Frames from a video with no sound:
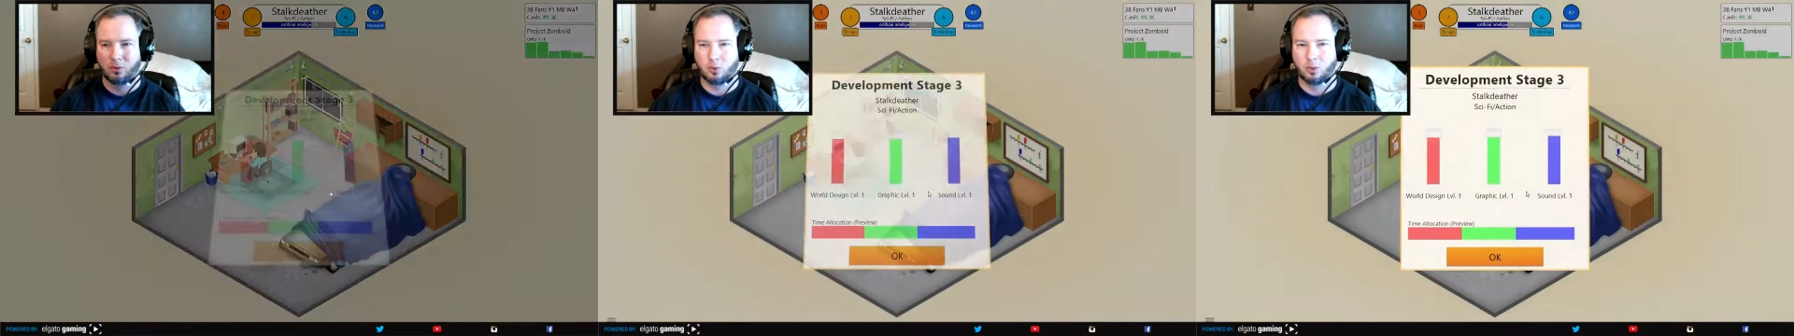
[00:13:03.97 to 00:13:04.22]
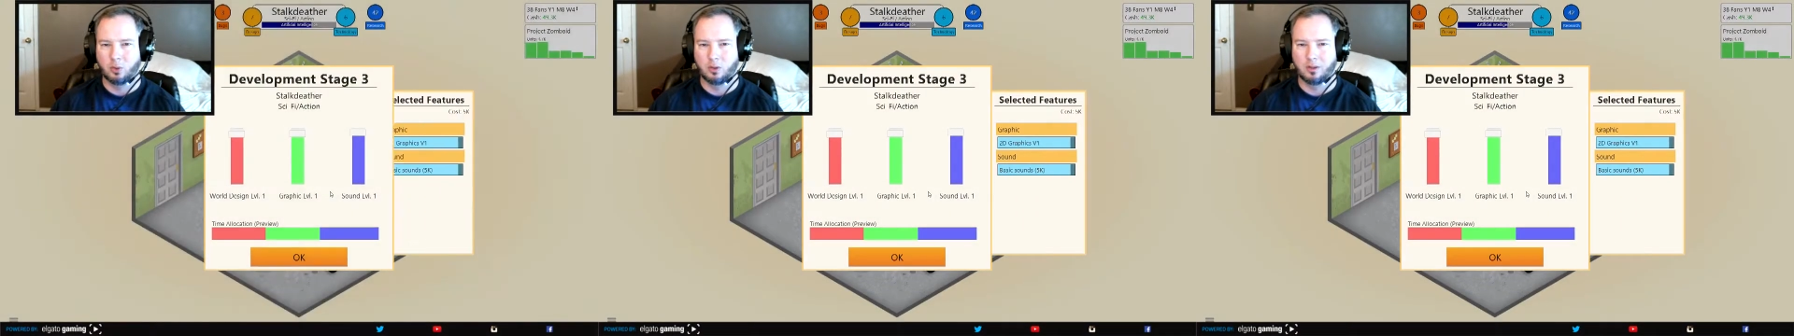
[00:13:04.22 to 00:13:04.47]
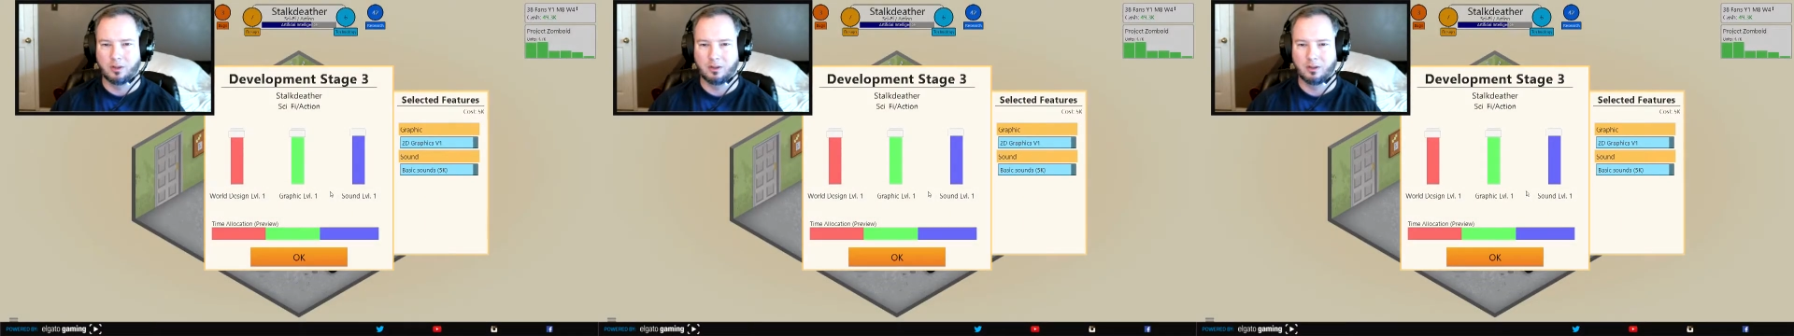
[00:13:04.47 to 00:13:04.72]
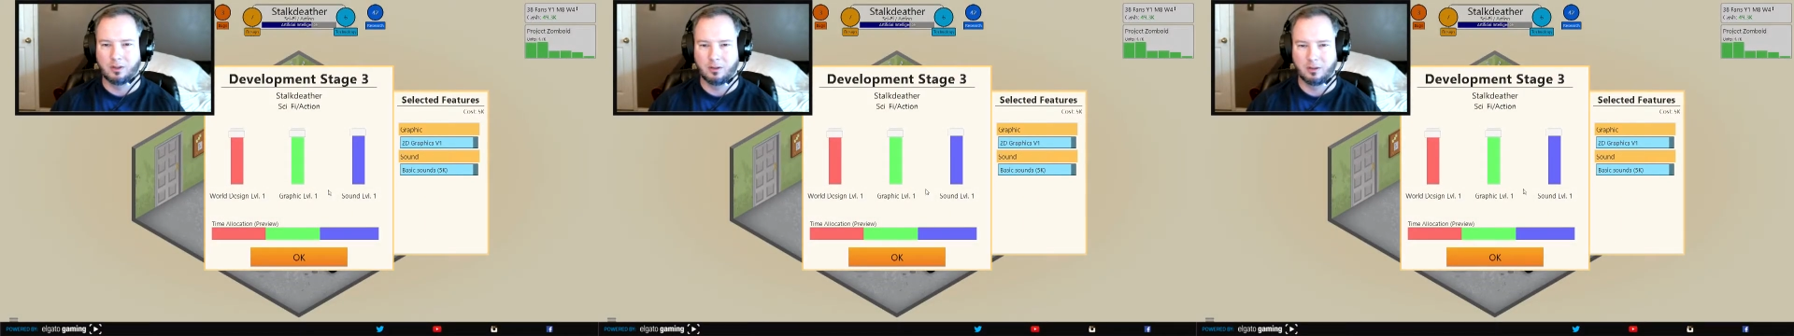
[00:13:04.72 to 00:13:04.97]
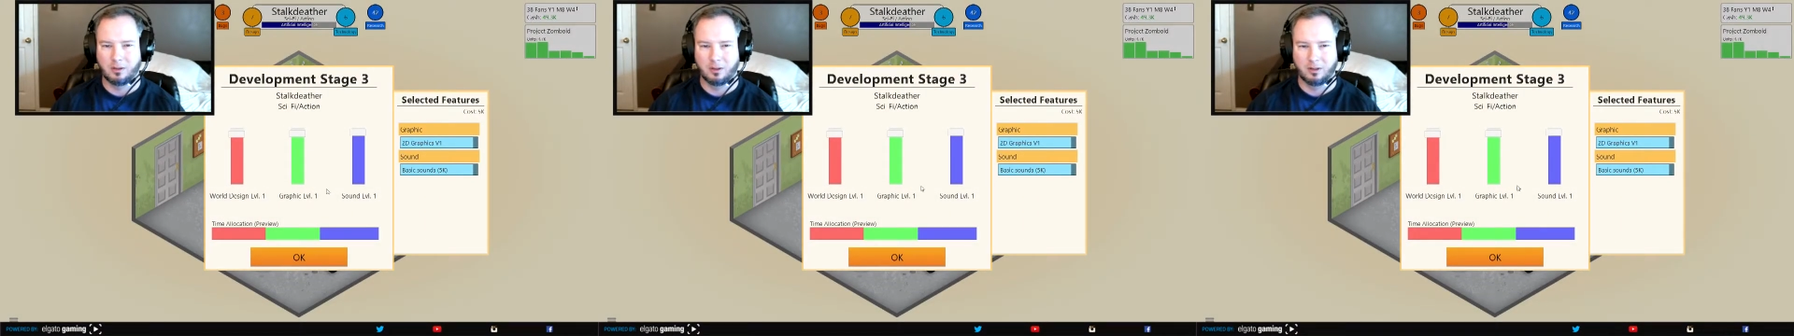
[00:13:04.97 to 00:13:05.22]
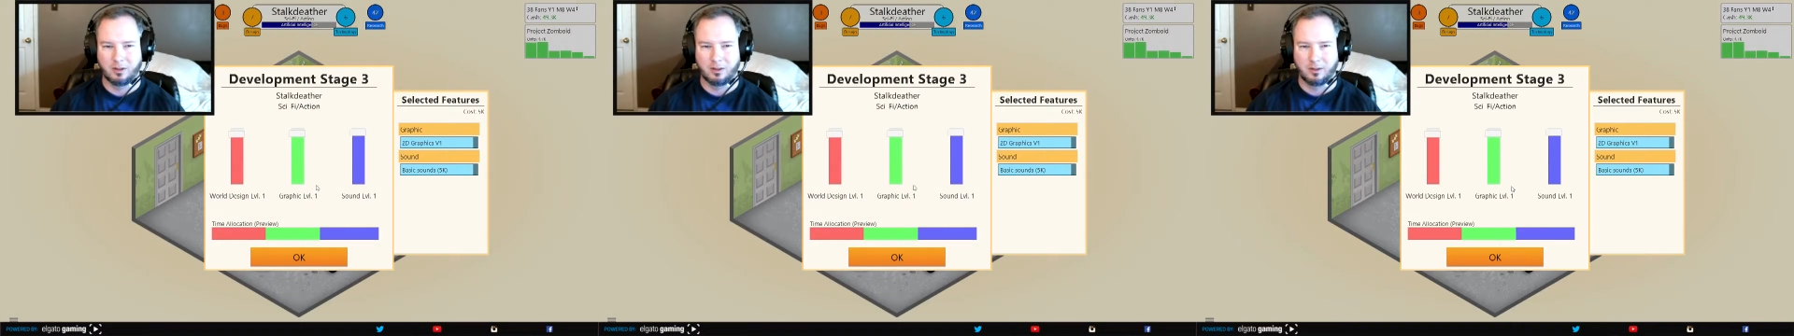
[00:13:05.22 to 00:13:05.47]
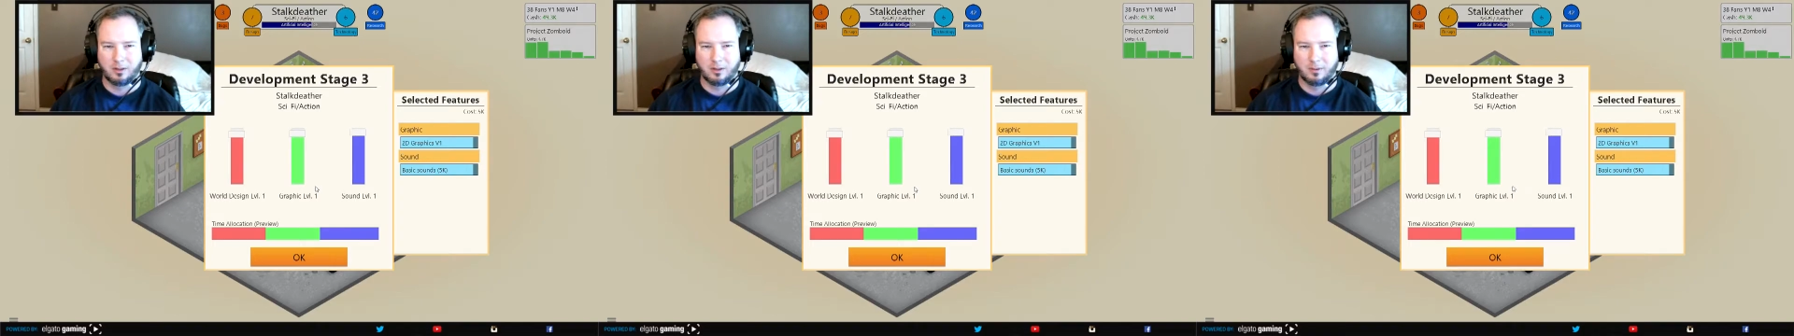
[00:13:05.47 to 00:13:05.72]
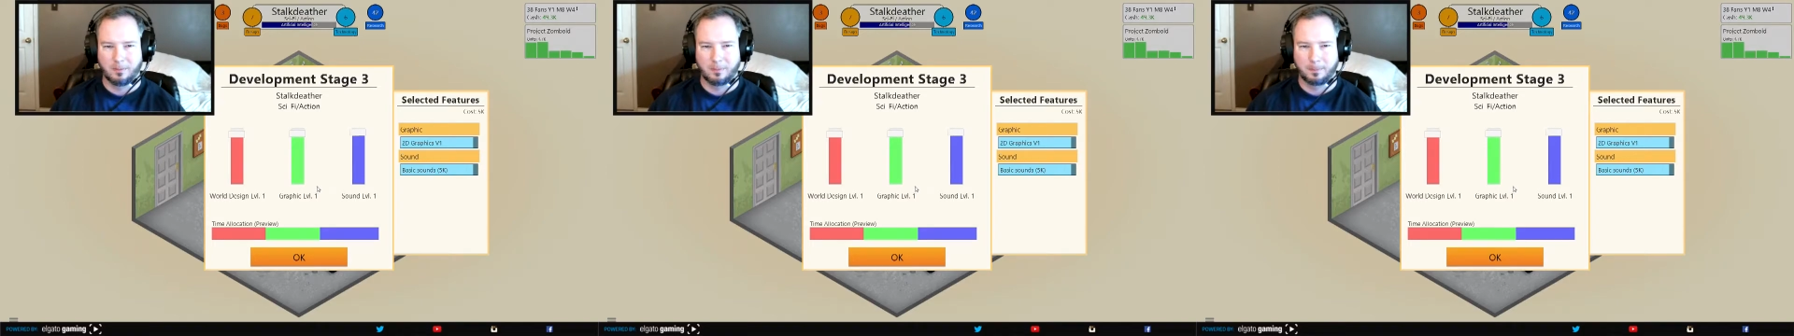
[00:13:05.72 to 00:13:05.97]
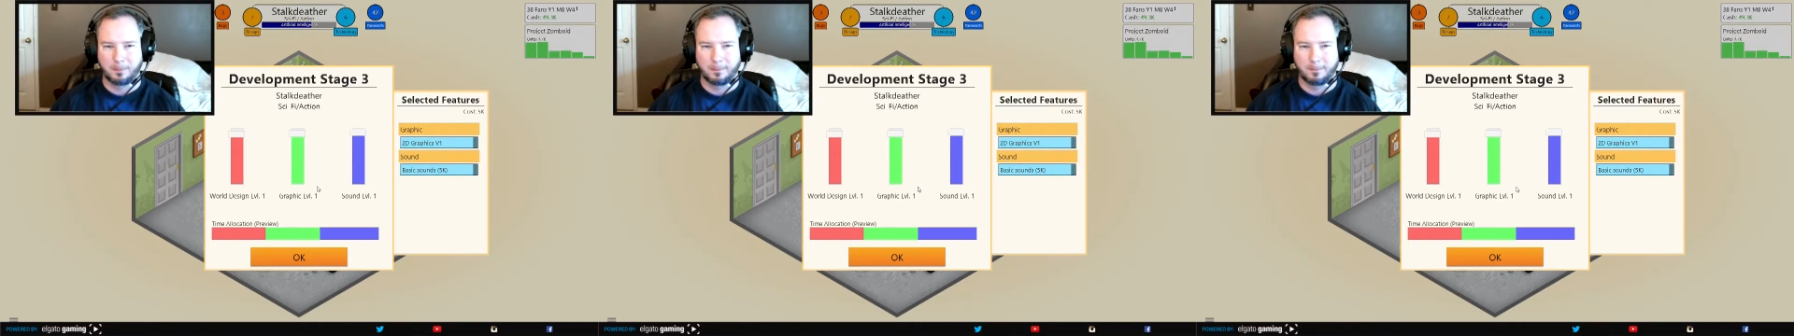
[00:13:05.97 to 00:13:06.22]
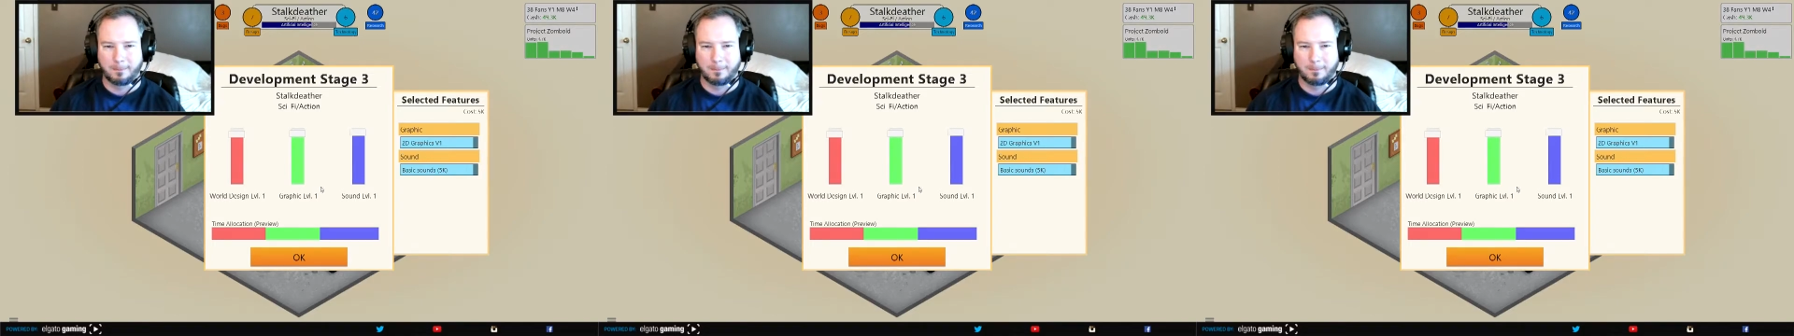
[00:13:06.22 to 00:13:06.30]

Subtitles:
(silence)